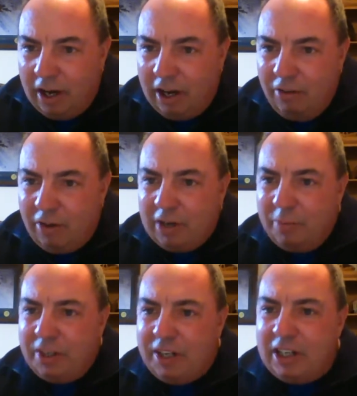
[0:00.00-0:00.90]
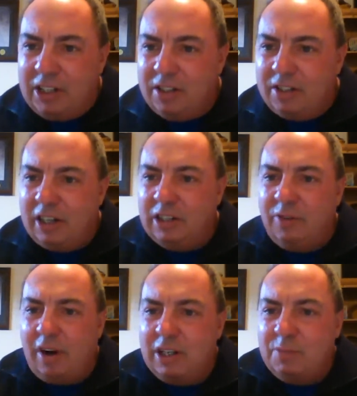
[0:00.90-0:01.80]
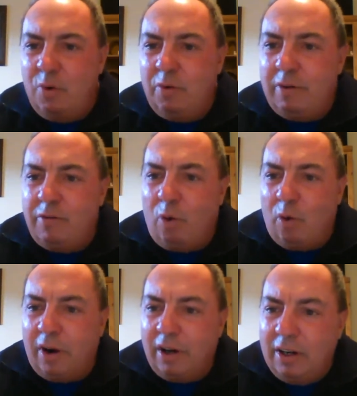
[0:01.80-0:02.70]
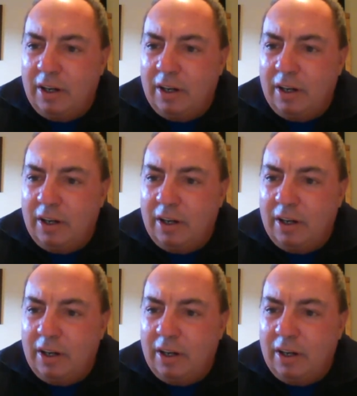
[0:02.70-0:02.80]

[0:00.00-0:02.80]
Any recommendations as far as moving forward?